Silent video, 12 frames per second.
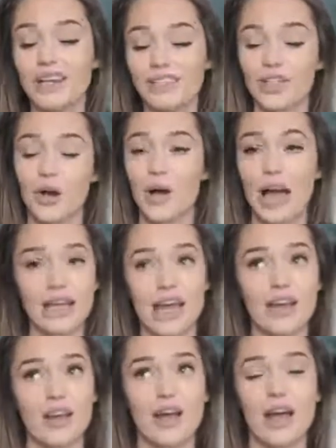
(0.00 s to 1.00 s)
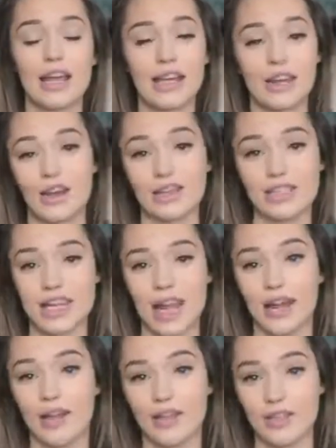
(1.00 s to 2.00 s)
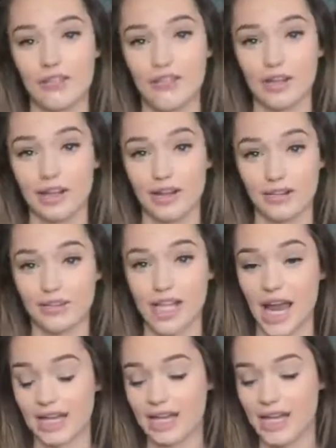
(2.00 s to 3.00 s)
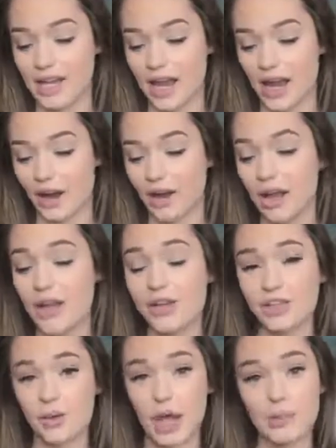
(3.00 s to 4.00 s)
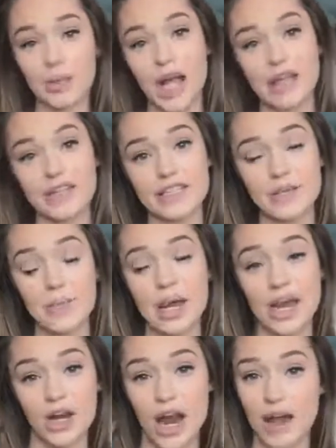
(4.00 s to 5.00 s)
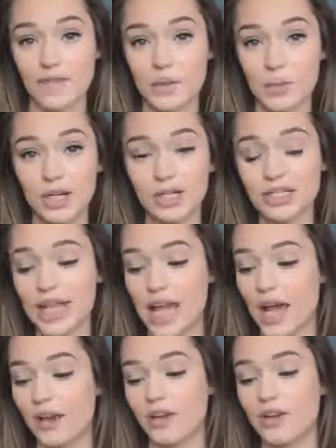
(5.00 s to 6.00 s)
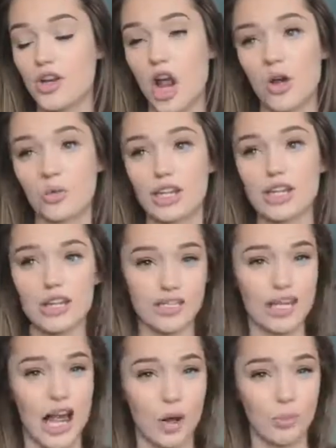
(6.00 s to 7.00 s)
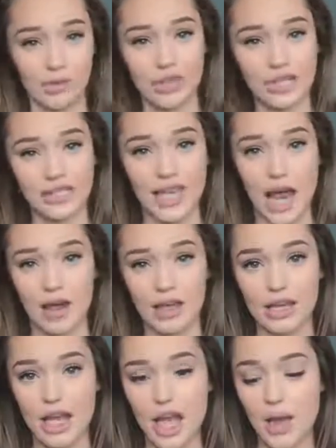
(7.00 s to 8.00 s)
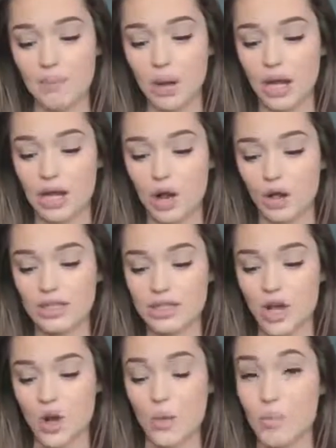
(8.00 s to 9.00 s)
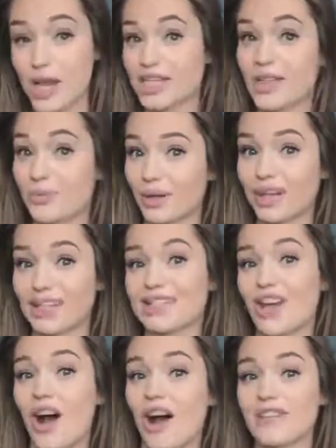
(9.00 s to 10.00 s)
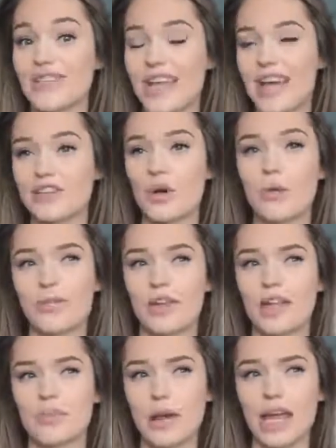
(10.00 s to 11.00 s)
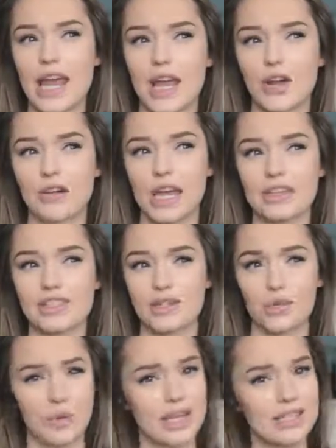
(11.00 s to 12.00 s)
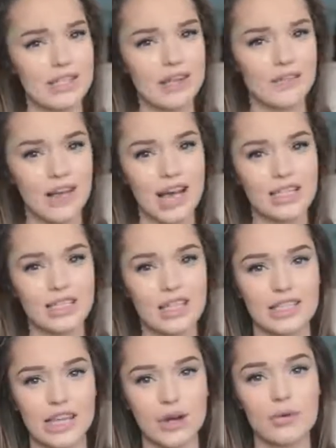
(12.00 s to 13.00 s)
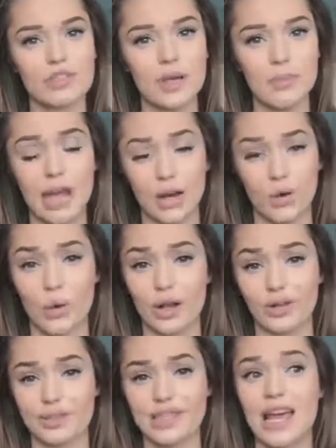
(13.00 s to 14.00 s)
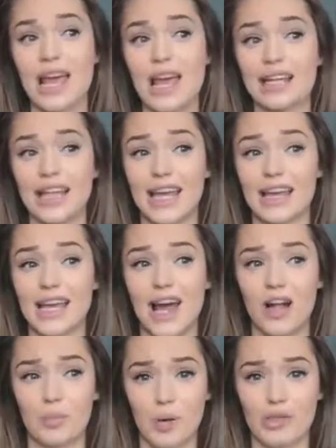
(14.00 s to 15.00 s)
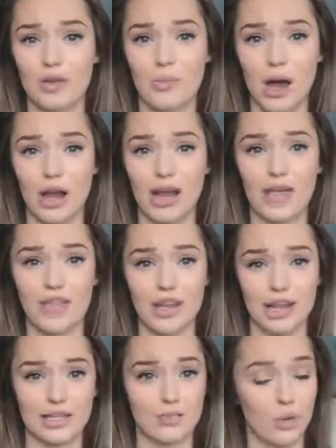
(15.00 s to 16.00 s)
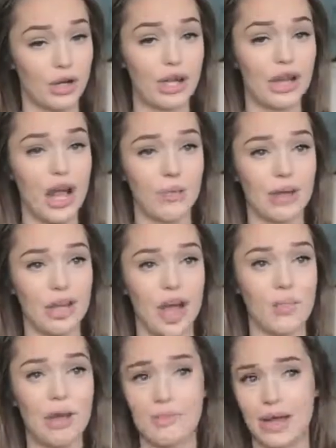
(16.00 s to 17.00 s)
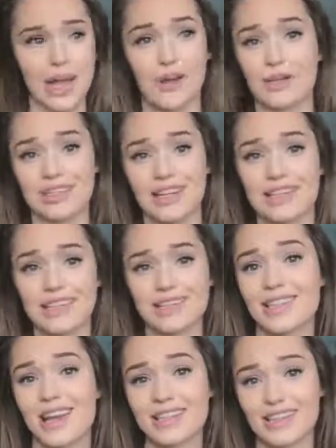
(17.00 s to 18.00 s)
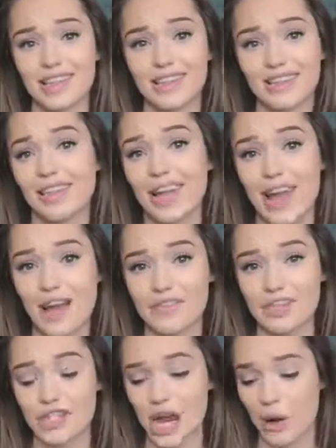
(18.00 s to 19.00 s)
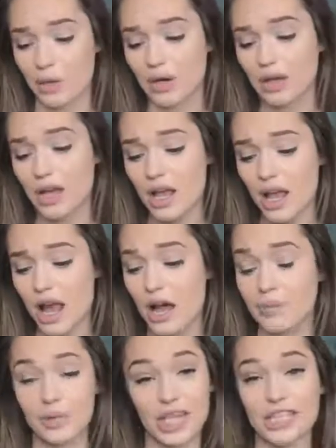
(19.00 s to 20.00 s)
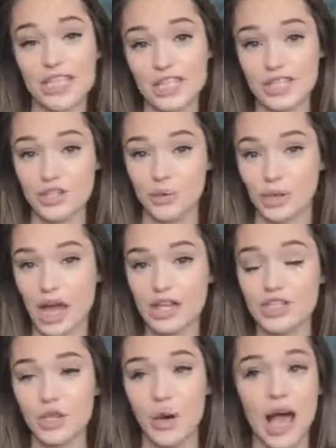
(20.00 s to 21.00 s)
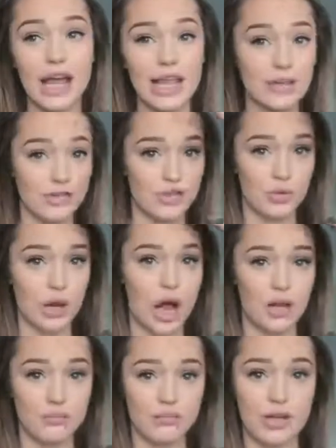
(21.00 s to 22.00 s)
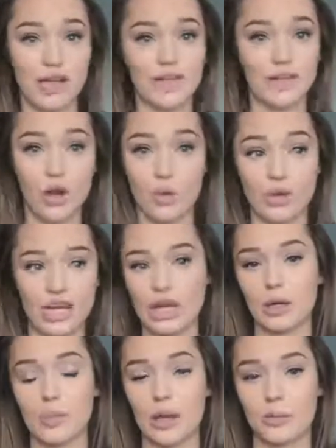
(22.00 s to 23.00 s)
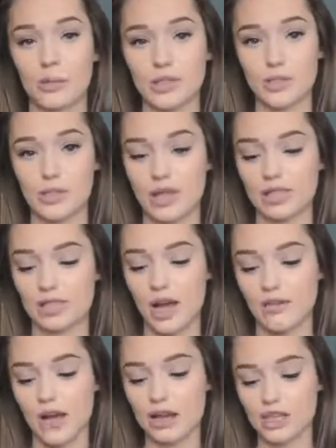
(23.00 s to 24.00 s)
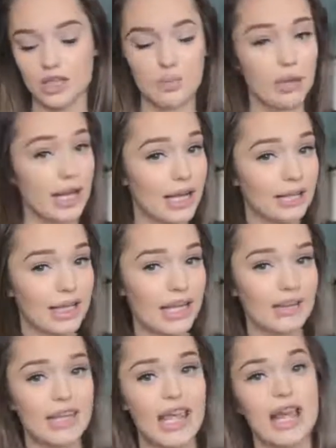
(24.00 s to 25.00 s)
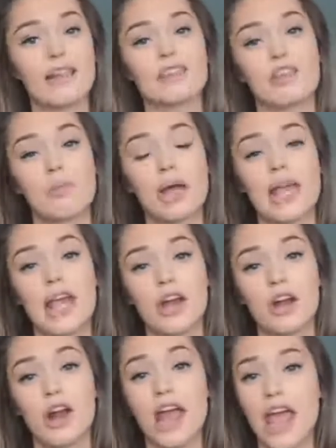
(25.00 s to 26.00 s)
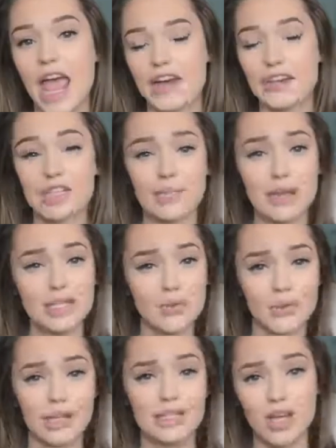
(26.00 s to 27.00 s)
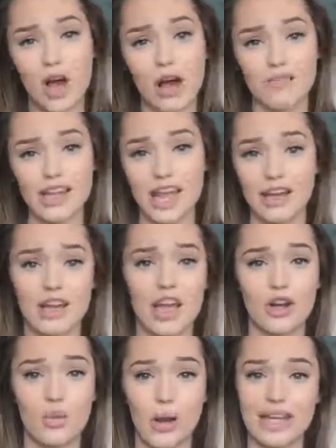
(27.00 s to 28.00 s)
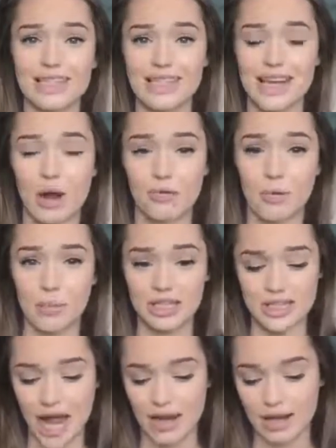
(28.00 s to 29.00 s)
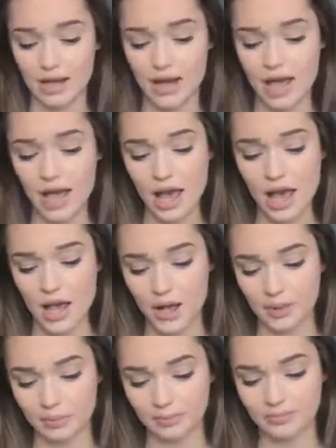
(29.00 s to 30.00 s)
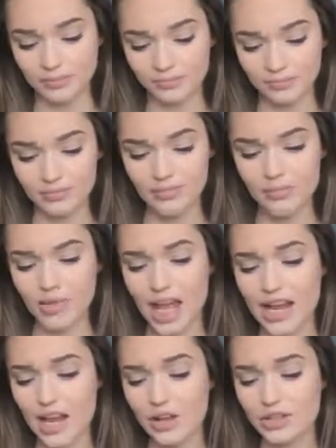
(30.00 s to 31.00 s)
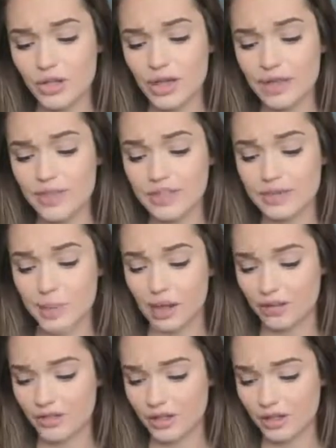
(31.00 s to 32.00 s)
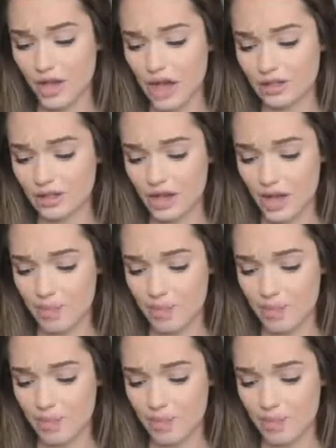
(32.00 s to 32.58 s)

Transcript: So I cannot stand the feeling of staticky hair. So I apply this in my hair afterwards, and not only does it help with the static, but it also makes it really soft. And I don't feel like my hair gets greasy fast, because I know some hair oils, like I'll put them on and the next morning I wake up and my hair is like disgusting and I have to shower. But this doesn't do that, so I do not even go near my roots with this stuff. I just apply it like at the ends of my hair, and it just makes it really soft, and it kind of weighs it down from the static. And I also like the smell of it a lot.